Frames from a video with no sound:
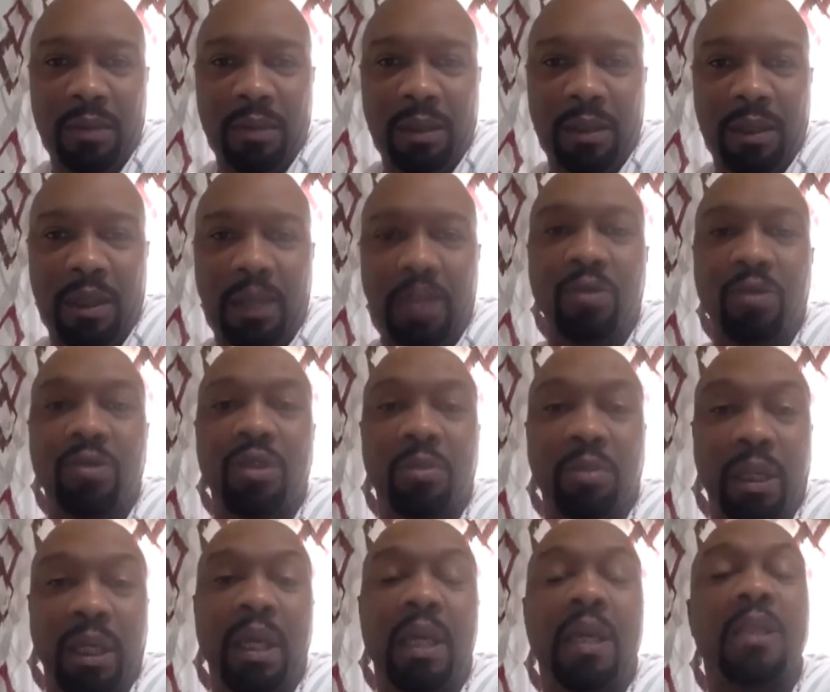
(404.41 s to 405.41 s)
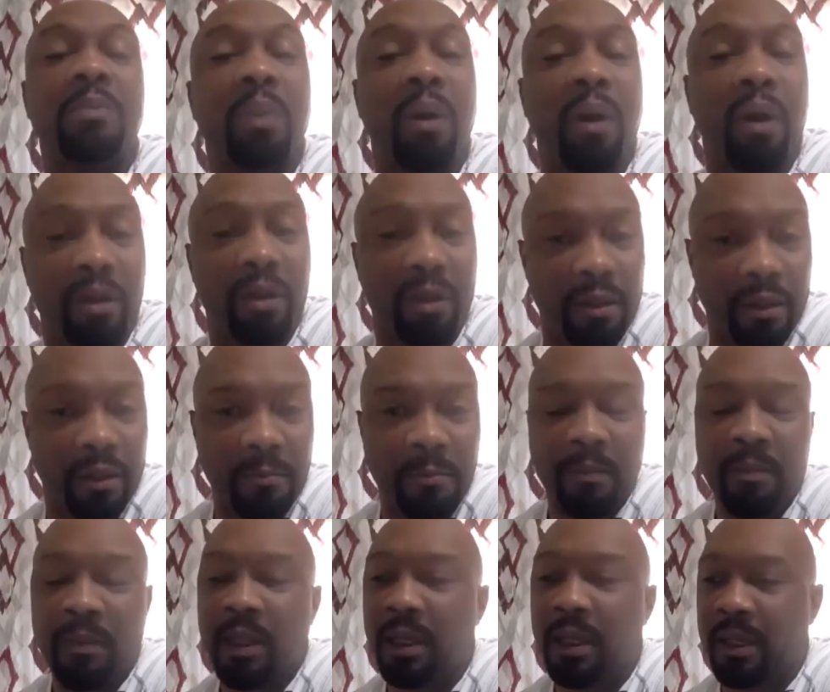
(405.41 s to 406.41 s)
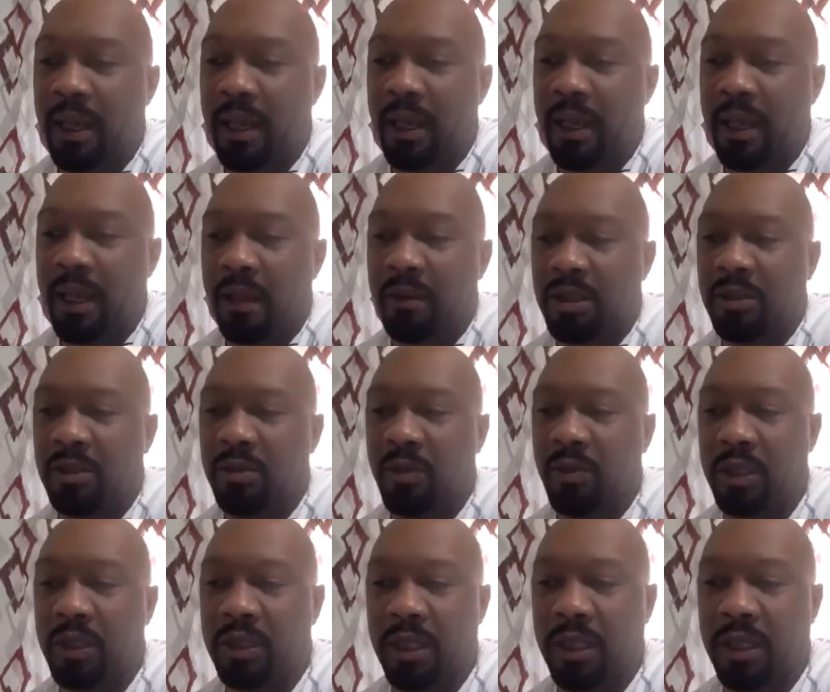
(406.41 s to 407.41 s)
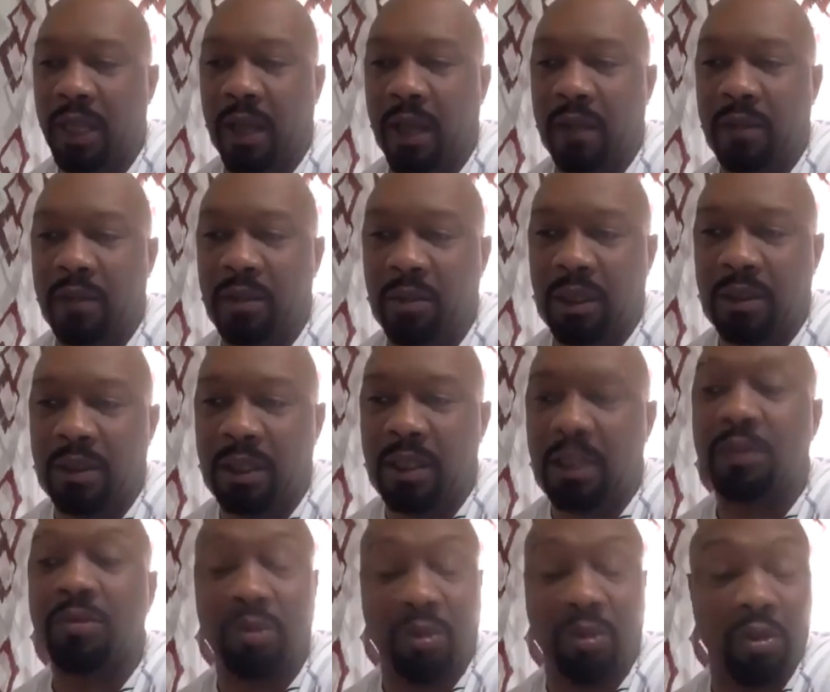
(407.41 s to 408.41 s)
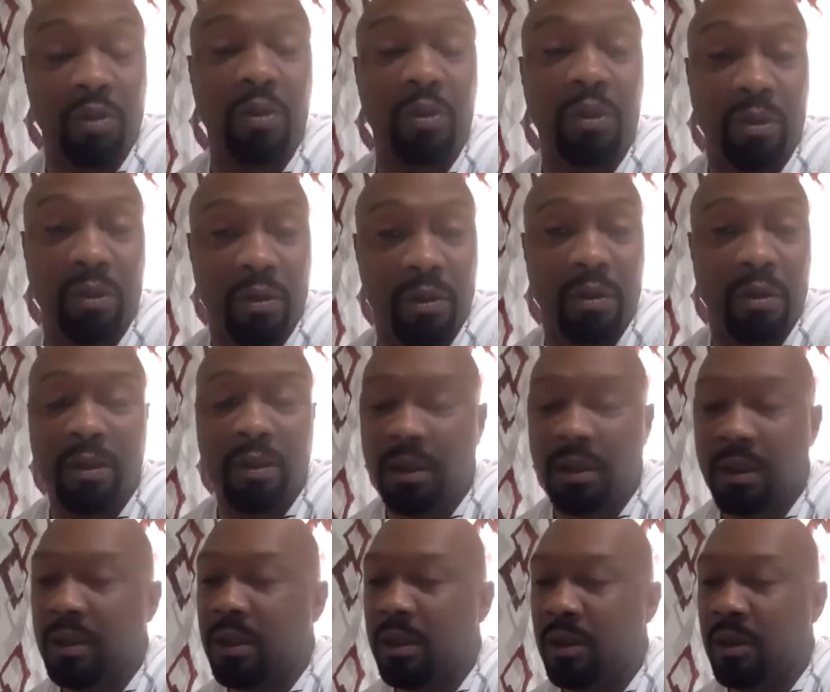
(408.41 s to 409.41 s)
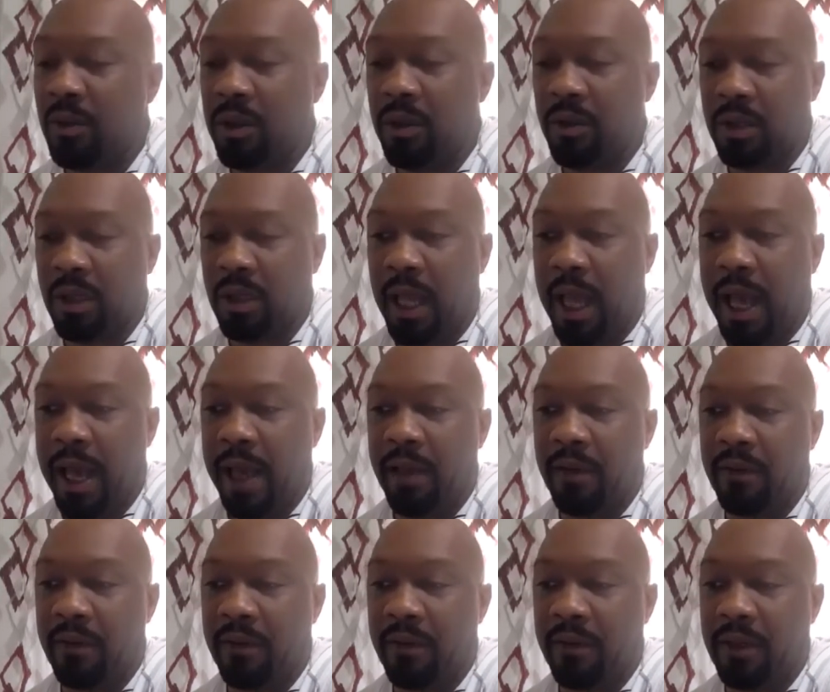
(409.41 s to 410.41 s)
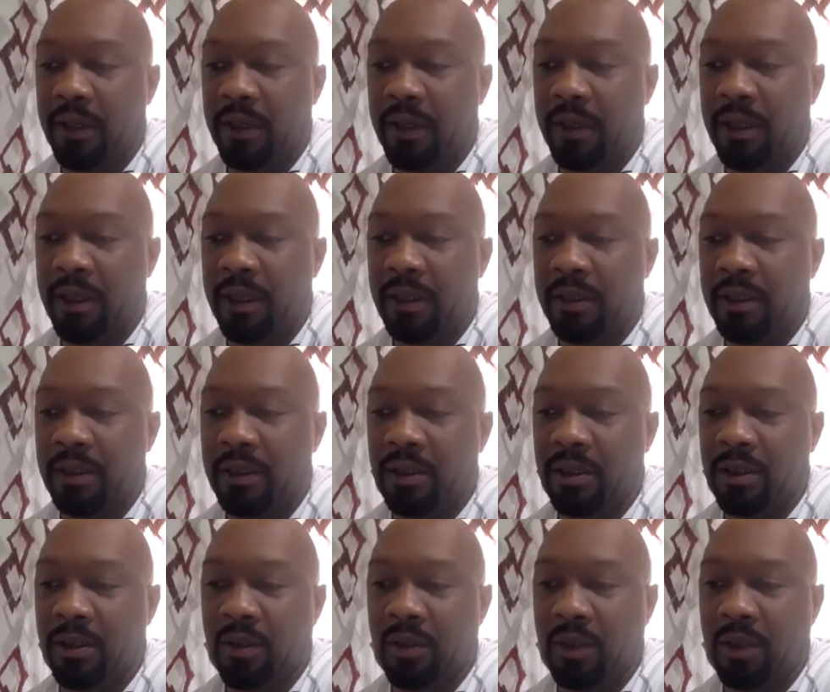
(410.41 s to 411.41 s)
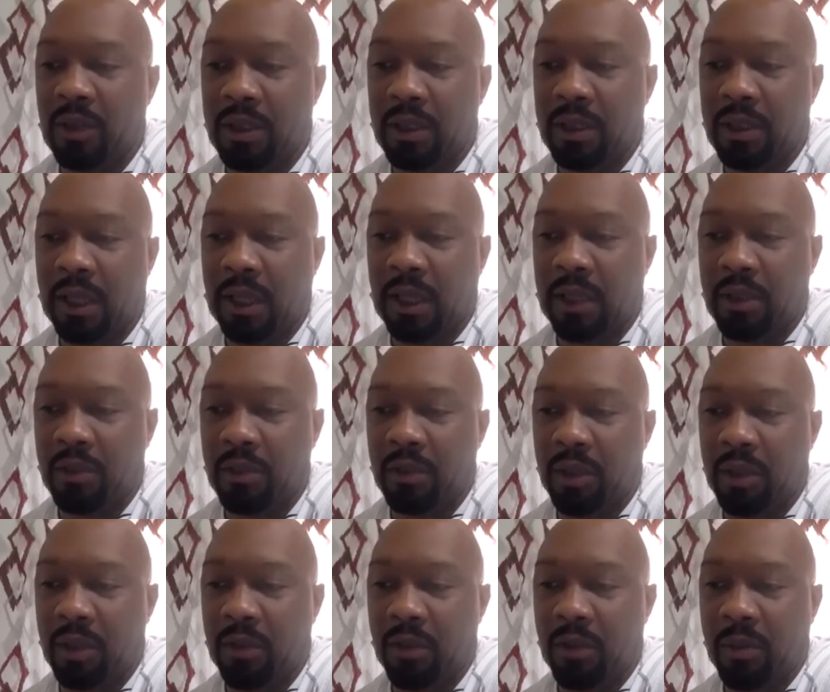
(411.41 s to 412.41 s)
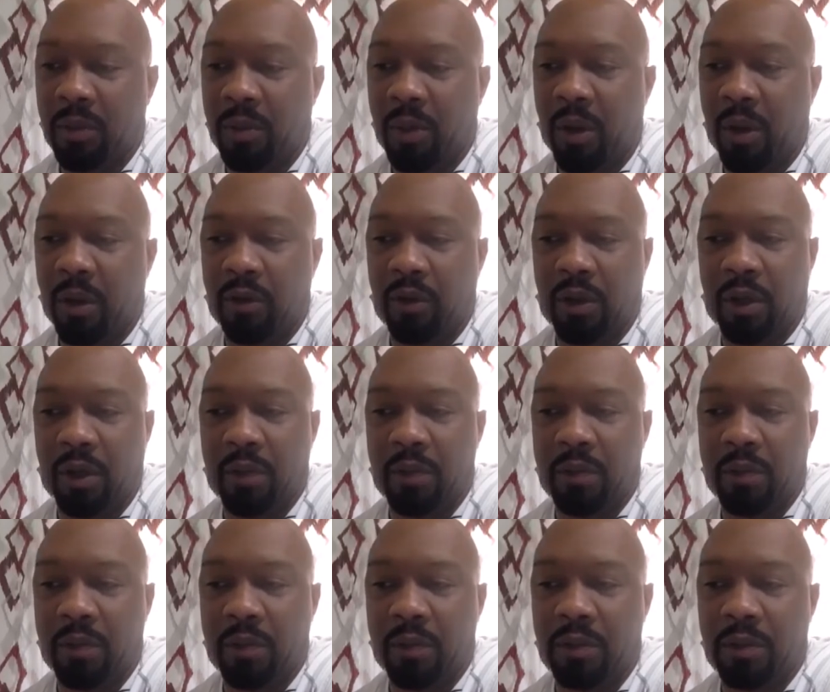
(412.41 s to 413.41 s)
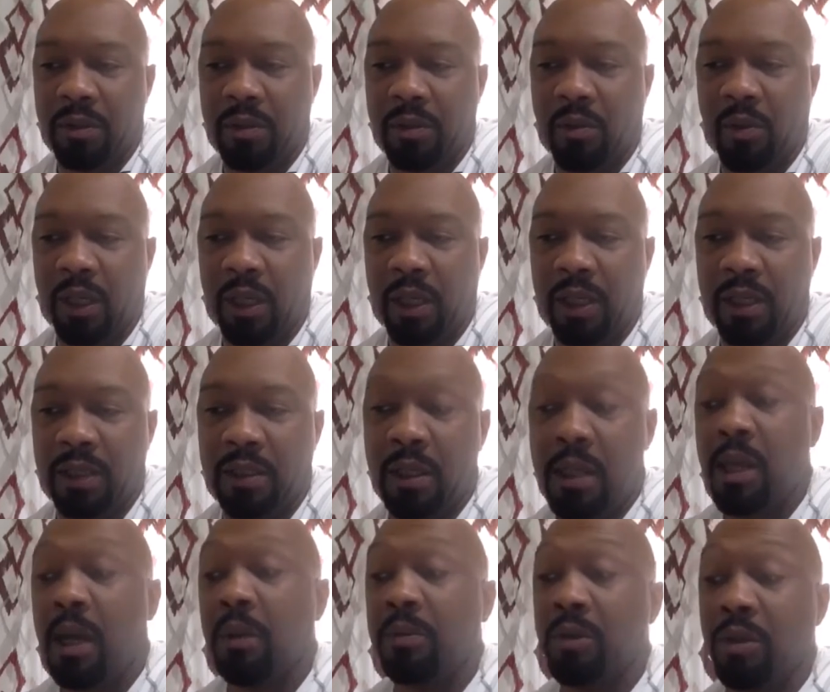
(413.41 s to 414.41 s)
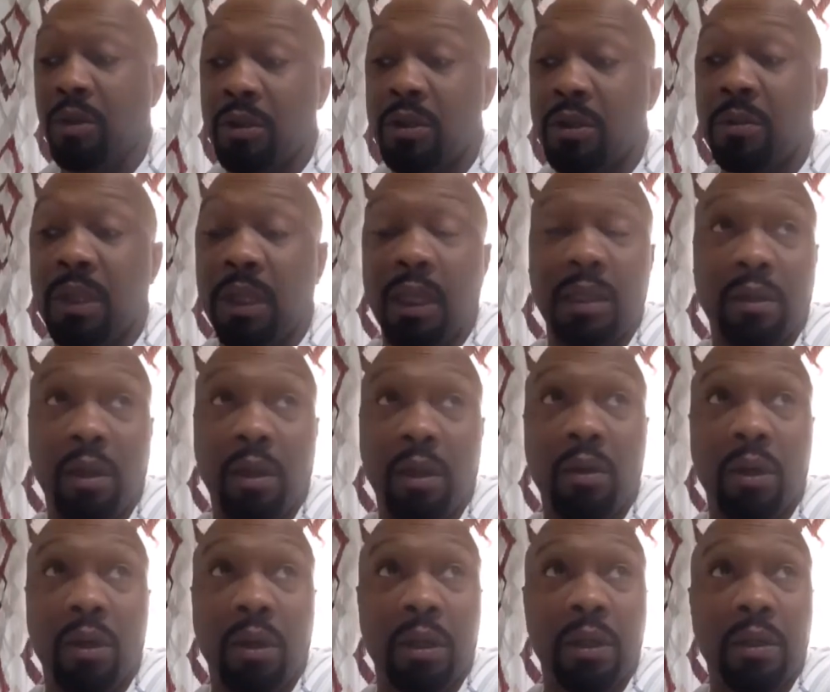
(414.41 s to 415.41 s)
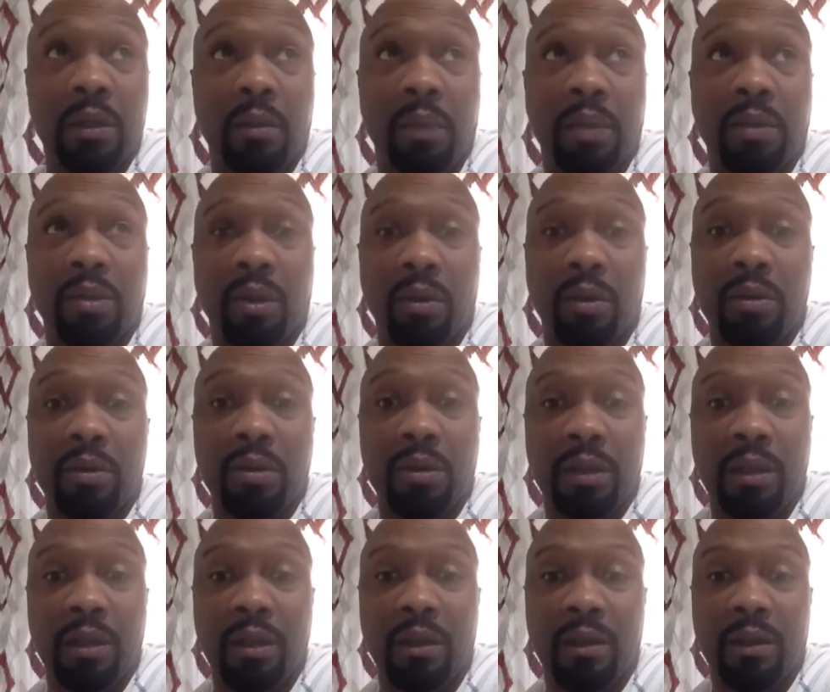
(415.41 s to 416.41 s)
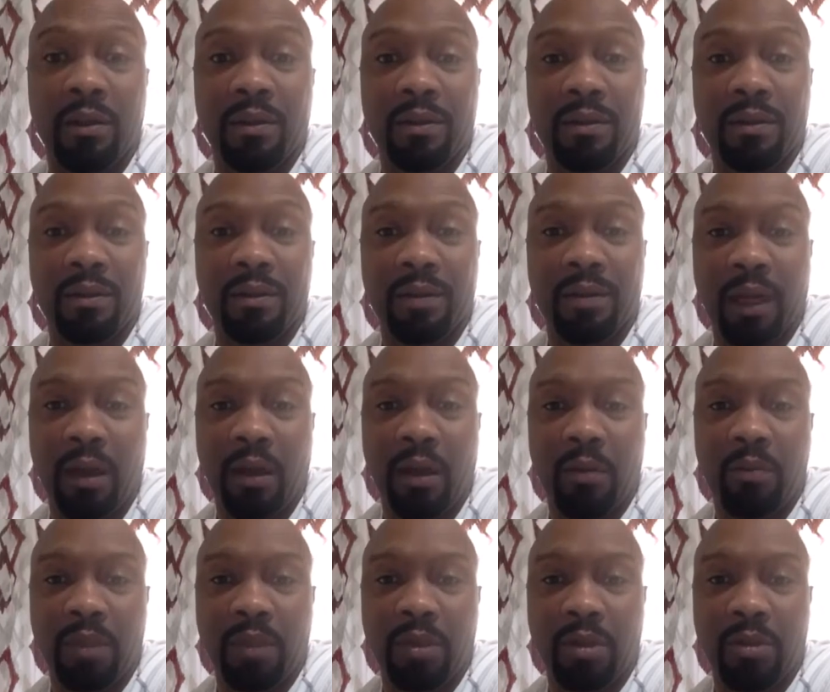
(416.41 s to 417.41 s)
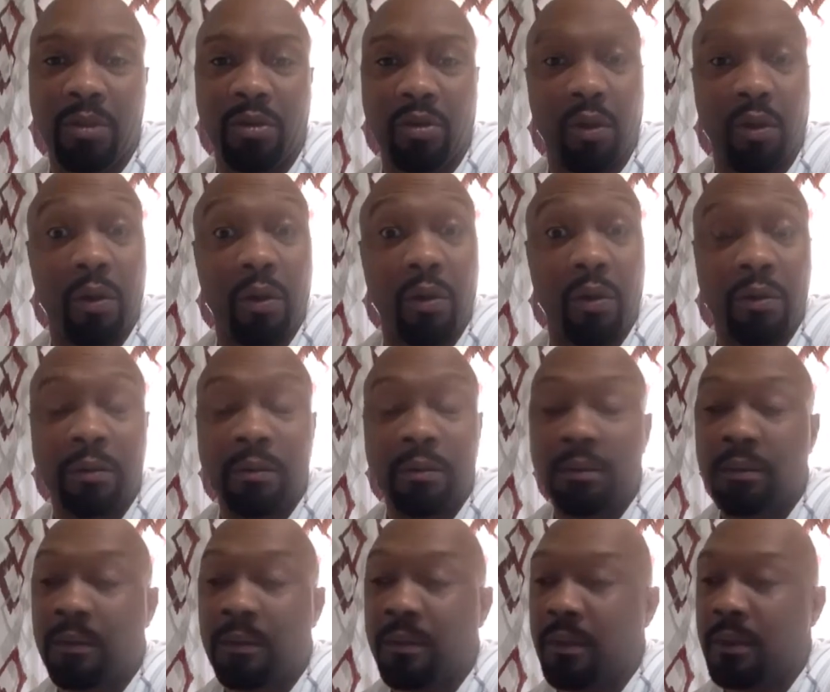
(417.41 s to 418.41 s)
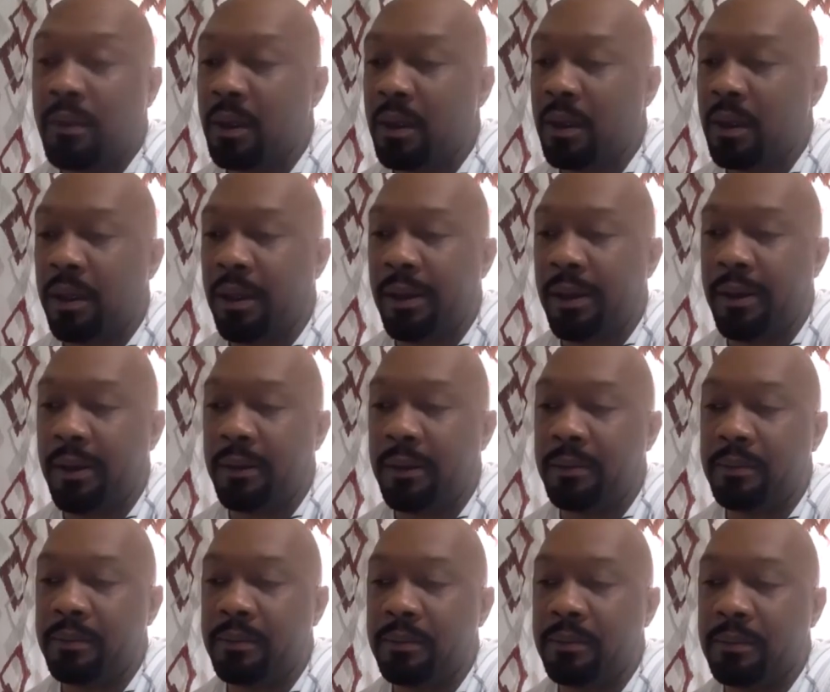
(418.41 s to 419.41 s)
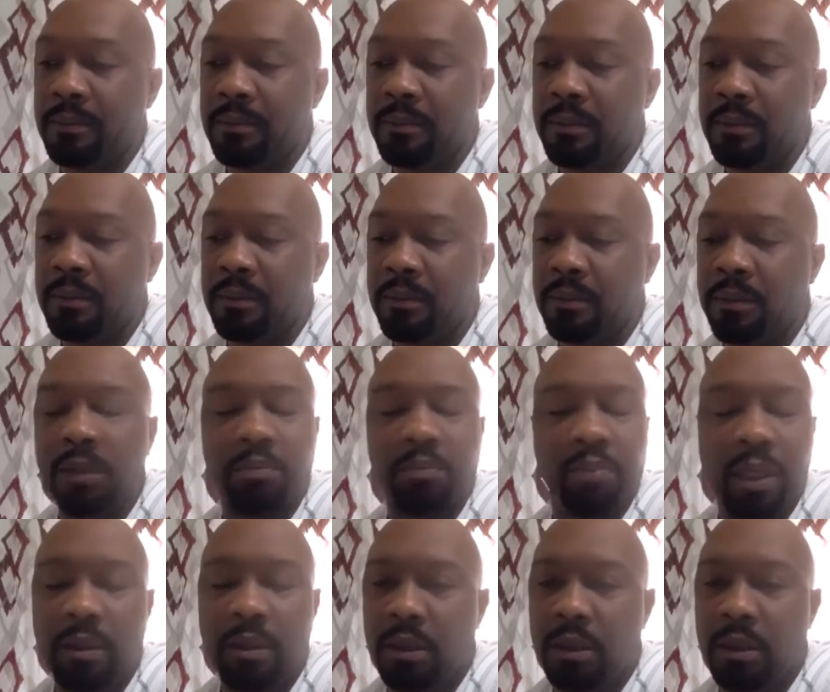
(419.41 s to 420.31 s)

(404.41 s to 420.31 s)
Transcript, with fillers: It used to be his partner, and now she's reached out to me. He introduced me to her, when he was alive, and she's reached out to me, and we're partnering up in some ways. I'm doing some things locally at my church here to try to help my church grow. Mm-hmm. Um, I'm just busy.